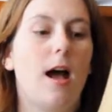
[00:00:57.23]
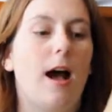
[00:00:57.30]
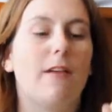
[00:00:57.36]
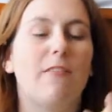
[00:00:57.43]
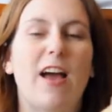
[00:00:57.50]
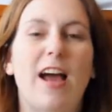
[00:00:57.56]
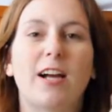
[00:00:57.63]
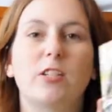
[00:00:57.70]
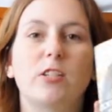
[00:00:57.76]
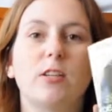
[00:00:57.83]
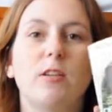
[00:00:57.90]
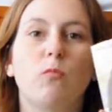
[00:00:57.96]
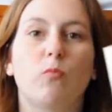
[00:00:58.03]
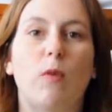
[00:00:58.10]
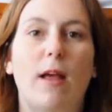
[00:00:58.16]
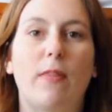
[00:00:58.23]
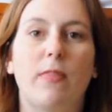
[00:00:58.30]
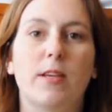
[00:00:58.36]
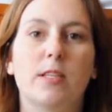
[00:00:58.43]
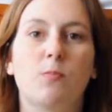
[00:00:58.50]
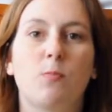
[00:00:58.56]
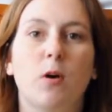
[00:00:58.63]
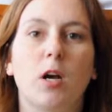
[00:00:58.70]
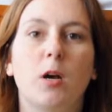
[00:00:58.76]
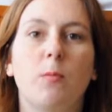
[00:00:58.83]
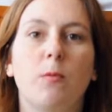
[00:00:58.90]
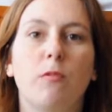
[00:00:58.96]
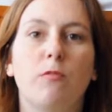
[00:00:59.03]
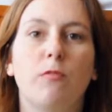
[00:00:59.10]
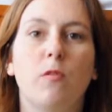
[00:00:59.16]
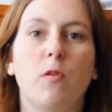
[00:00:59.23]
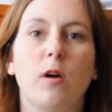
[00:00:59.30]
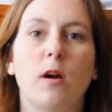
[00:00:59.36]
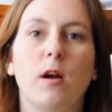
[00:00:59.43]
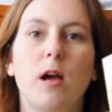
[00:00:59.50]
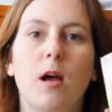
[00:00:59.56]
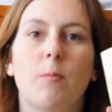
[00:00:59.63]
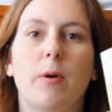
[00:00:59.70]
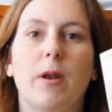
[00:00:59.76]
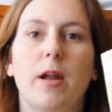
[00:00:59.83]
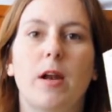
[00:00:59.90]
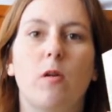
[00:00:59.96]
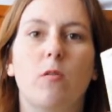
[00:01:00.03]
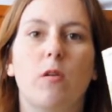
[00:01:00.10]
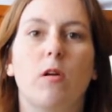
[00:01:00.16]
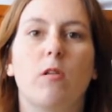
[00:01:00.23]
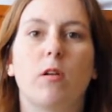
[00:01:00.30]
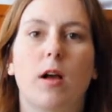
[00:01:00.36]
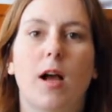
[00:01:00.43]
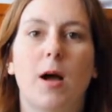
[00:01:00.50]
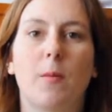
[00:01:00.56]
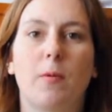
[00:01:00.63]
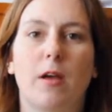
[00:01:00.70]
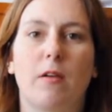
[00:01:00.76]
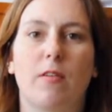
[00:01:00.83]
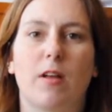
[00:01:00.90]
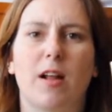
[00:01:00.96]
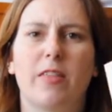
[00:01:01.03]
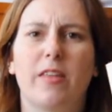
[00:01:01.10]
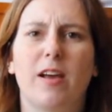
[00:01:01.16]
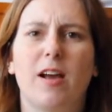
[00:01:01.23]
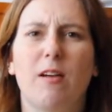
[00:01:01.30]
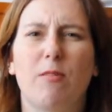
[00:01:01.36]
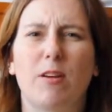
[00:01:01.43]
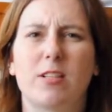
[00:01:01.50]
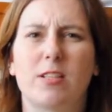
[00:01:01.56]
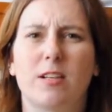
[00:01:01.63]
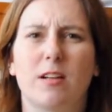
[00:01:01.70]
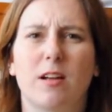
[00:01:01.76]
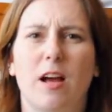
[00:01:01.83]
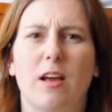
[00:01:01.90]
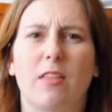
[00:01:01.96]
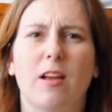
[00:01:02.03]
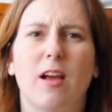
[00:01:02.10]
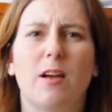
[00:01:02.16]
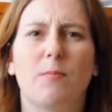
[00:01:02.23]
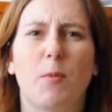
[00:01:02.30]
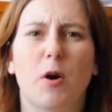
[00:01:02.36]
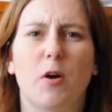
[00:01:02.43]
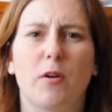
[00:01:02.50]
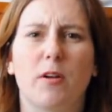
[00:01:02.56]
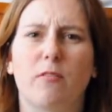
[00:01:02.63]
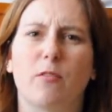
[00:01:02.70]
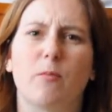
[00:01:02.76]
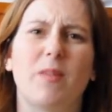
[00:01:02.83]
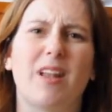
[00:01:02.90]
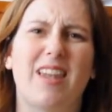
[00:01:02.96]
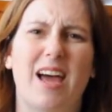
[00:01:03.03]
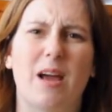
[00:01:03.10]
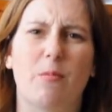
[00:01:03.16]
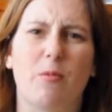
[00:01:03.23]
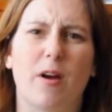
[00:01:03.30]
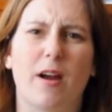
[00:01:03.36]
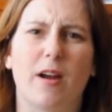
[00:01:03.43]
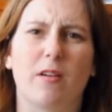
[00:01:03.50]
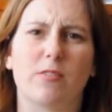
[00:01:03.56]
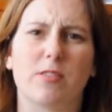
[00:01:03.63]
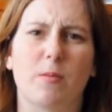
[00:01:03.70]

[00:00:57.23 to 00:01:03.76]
I've actually read this book before, but I don't own a copy of it. I think I rented it. I think I borrowed it from the library or